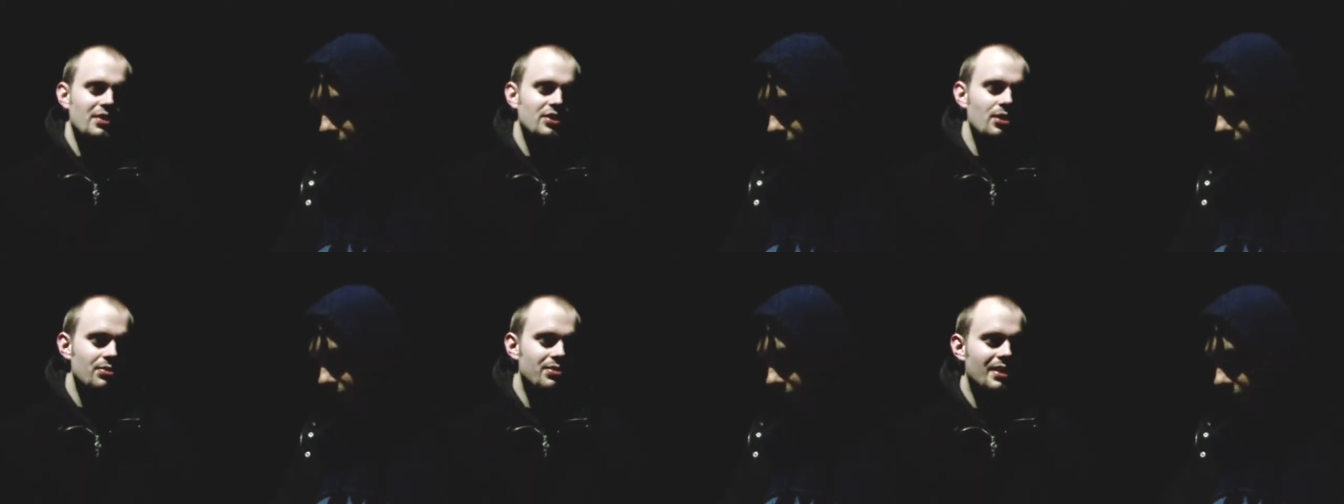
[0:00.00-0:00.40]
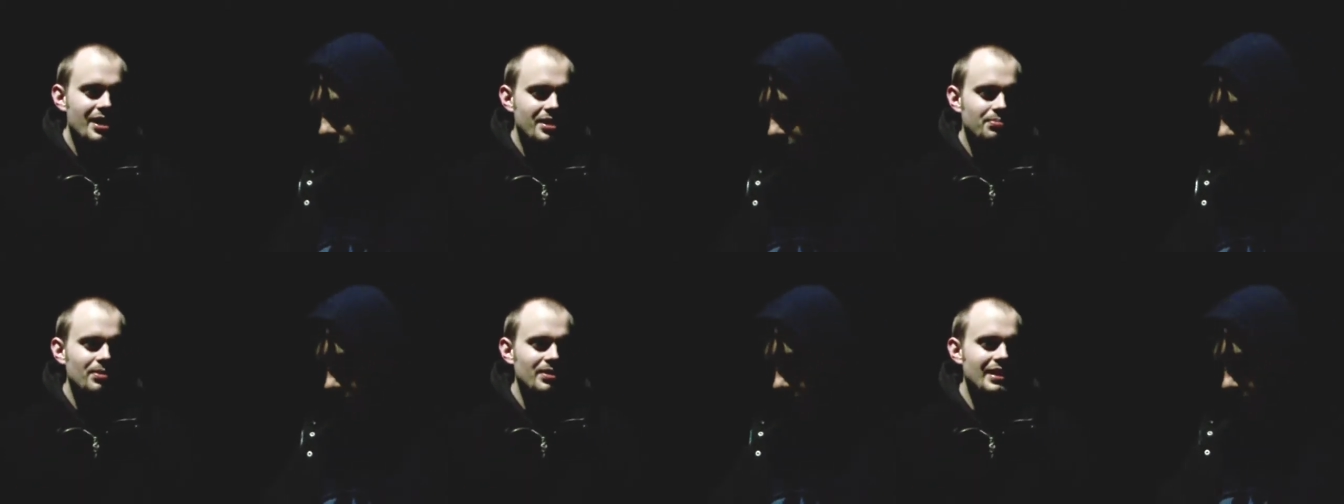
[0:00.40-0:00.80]
They're so
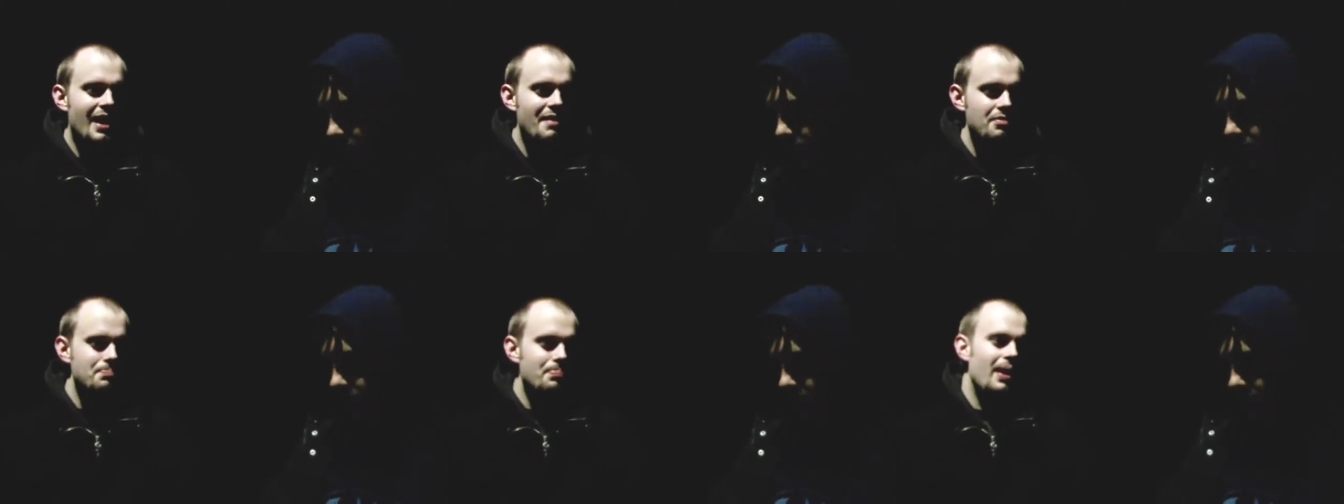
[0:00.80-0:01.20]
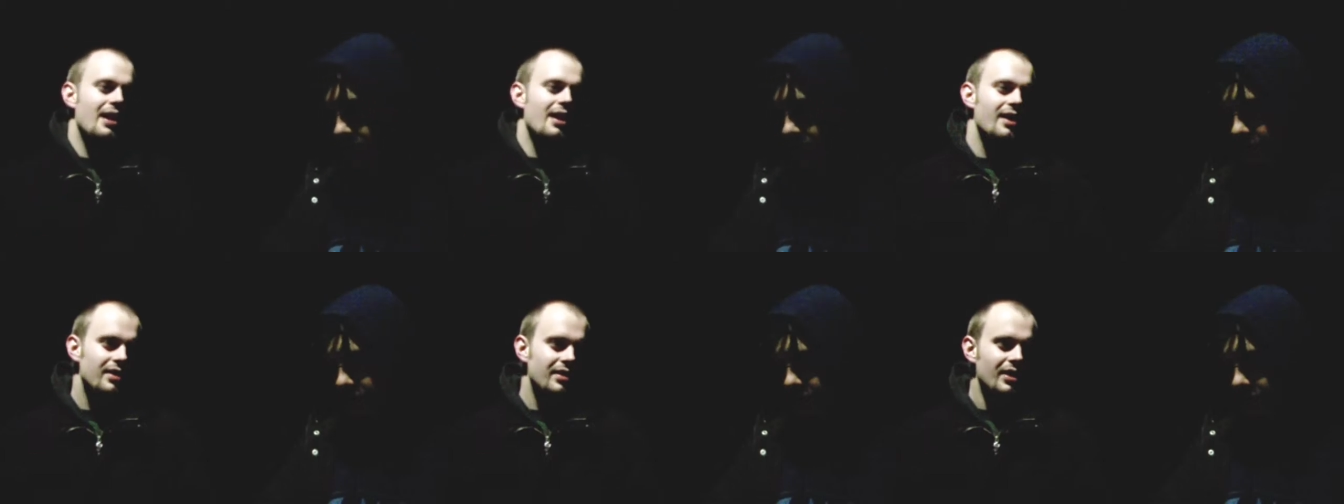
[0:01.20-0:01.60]
desperate to have a
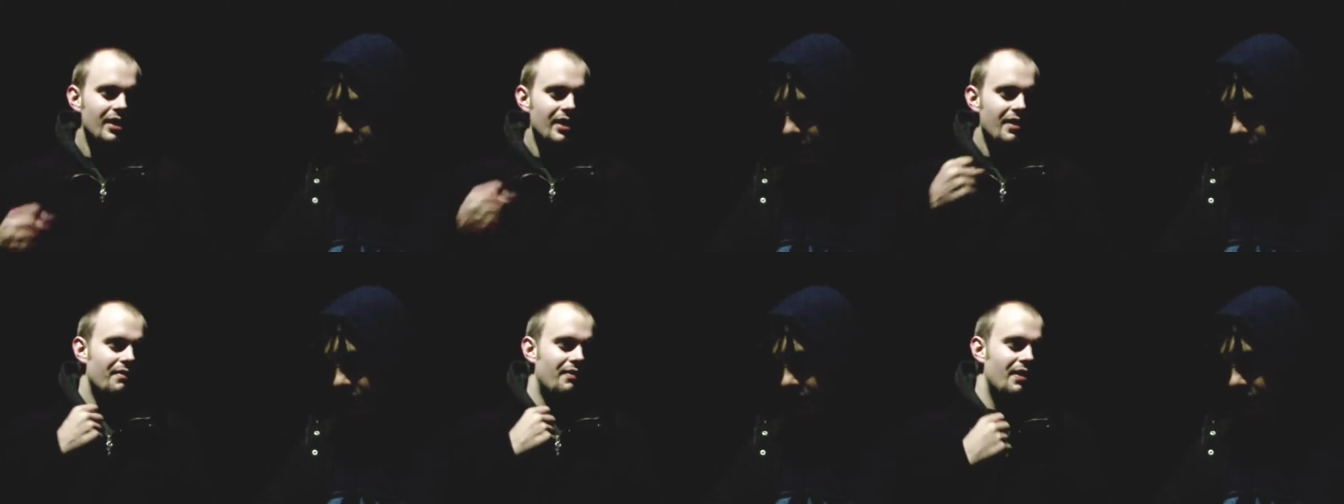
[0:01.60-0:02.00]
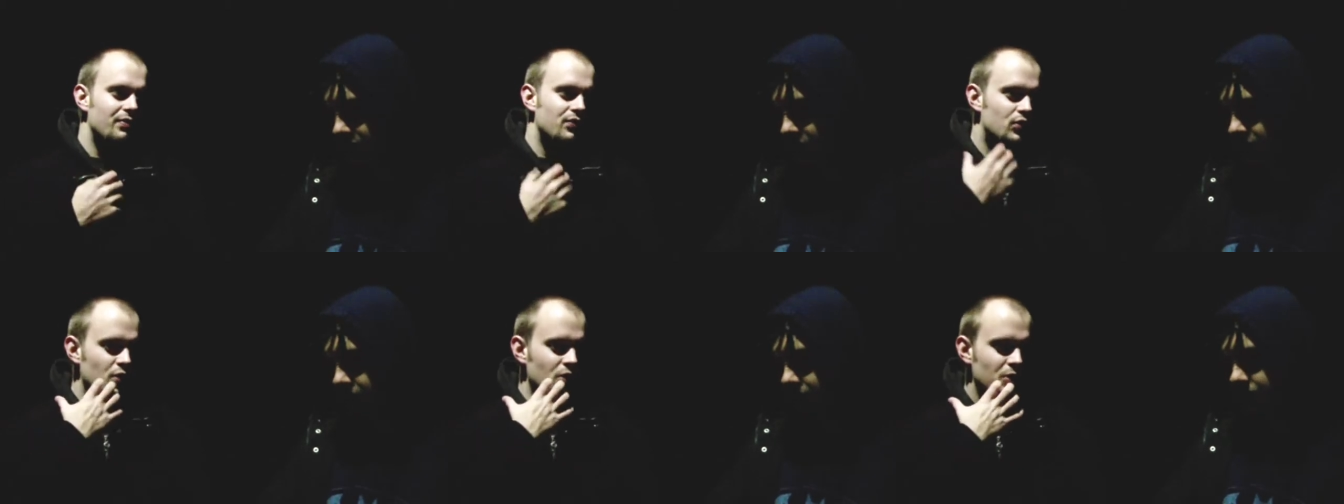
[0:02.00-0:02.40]
beard.
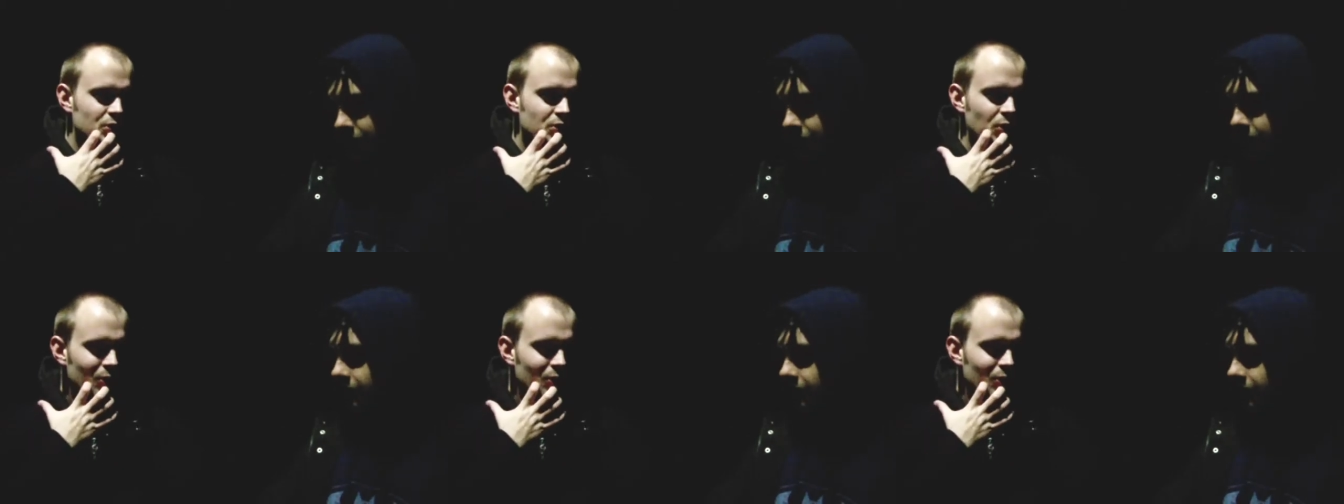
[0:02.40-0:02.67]
They've just